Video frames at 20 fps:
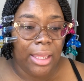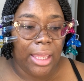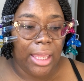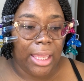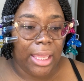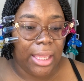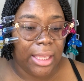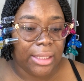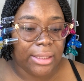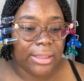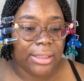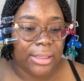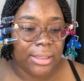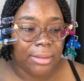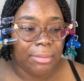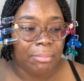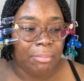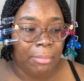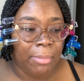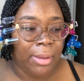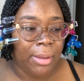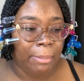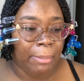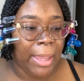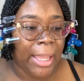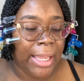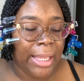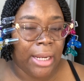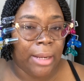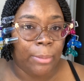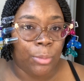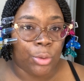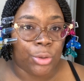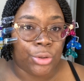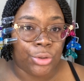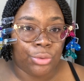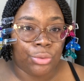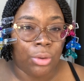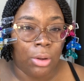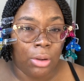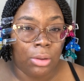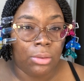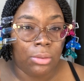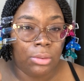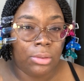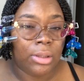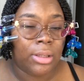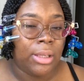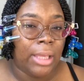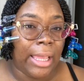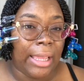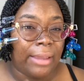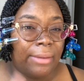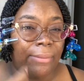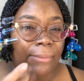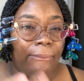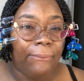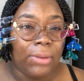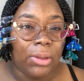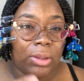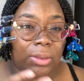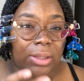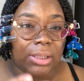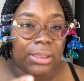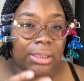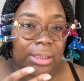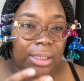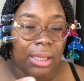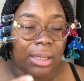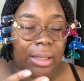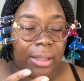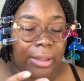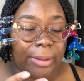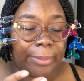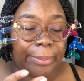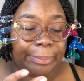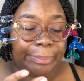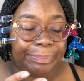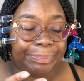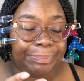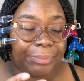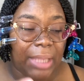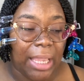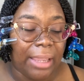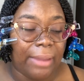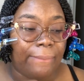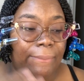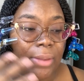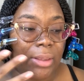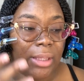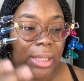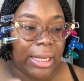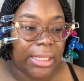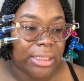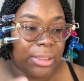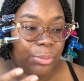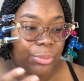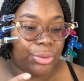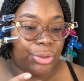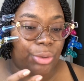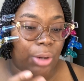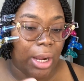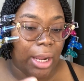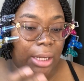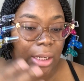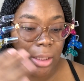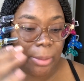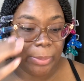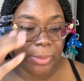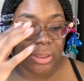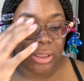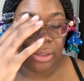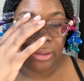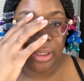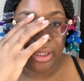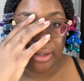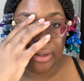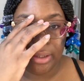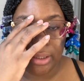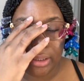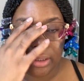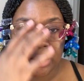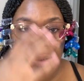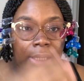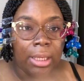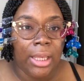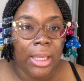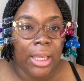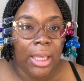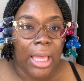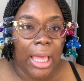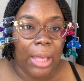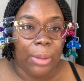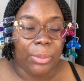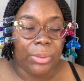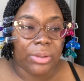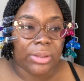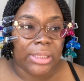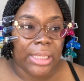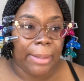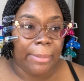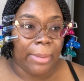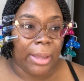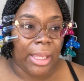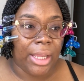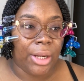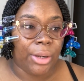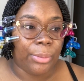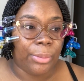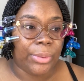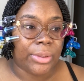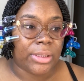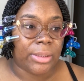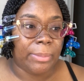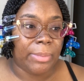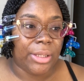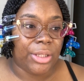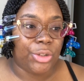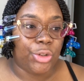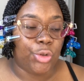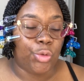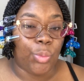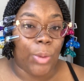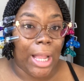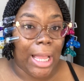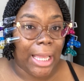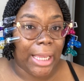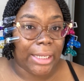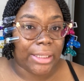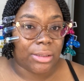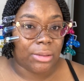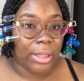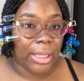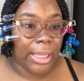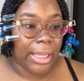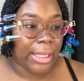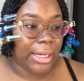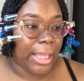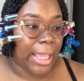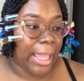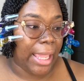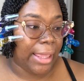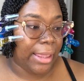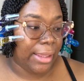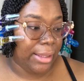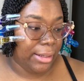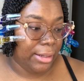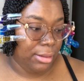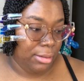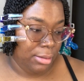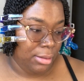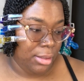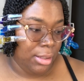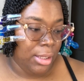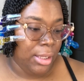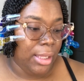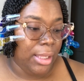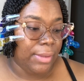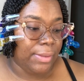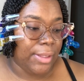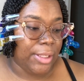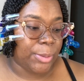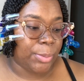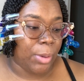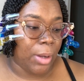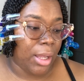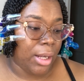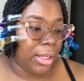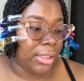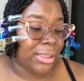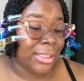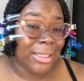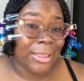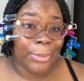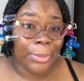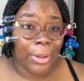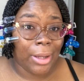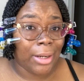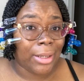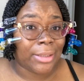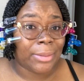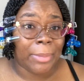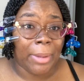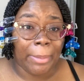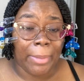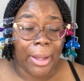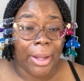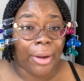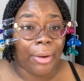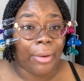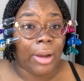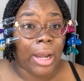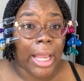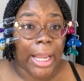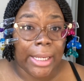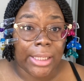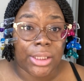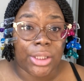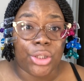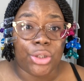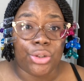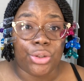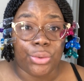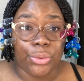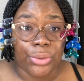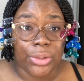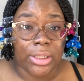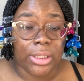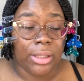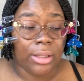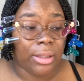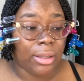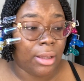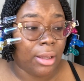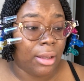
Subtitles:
it's making it more strong. I can feel it as it was drying up in certain areas. I will say my hair was a bit dry, so I had to add these products, and these products made my hair nice and juicy.